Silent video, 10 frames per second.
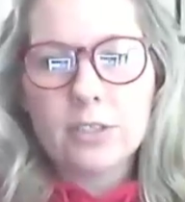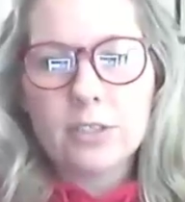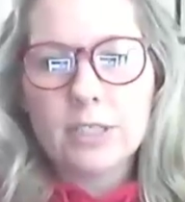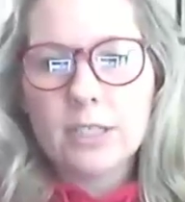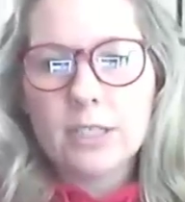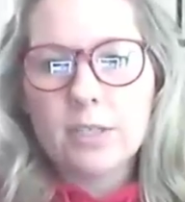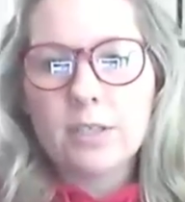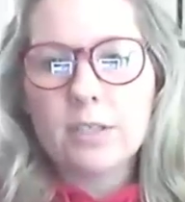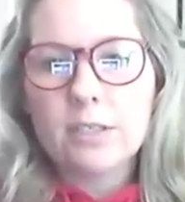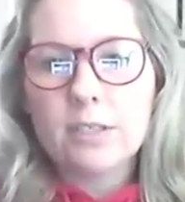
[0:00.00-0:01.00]
So it's not
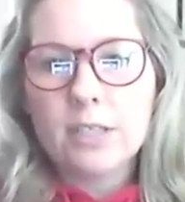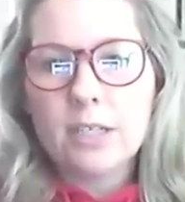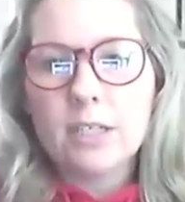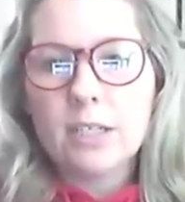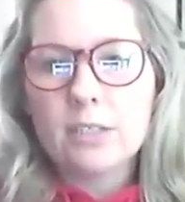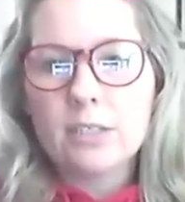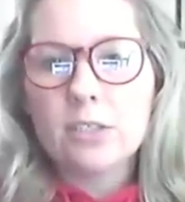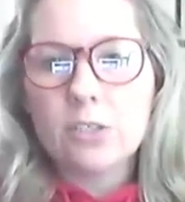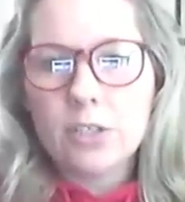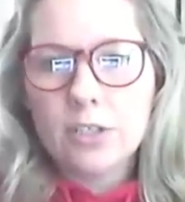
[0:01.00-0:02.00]
something that the tenant can
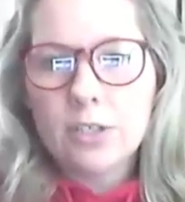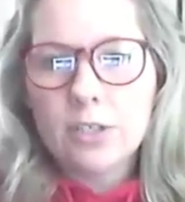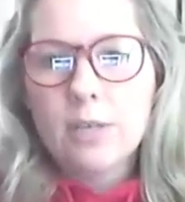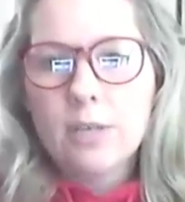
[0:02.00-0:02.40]
start,